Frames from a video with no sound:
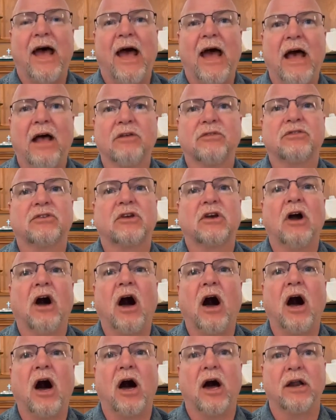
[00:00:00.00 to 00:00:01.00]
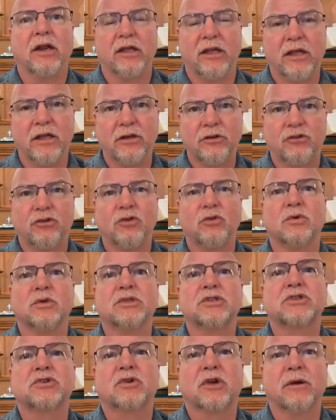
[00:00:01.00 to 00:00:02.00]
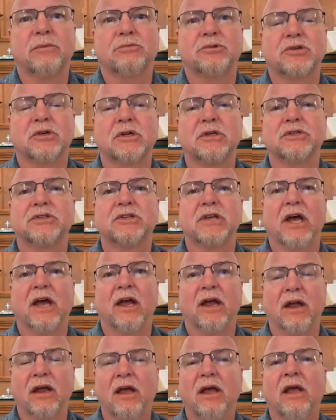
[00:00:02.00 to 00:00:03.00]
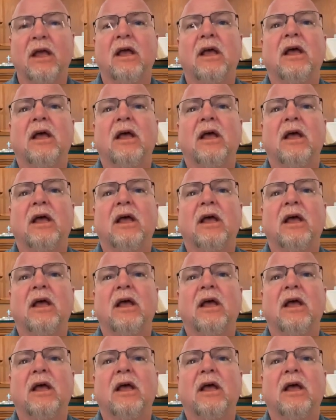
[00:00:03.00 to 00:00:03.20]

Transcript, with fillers: as God into a scripture and saying,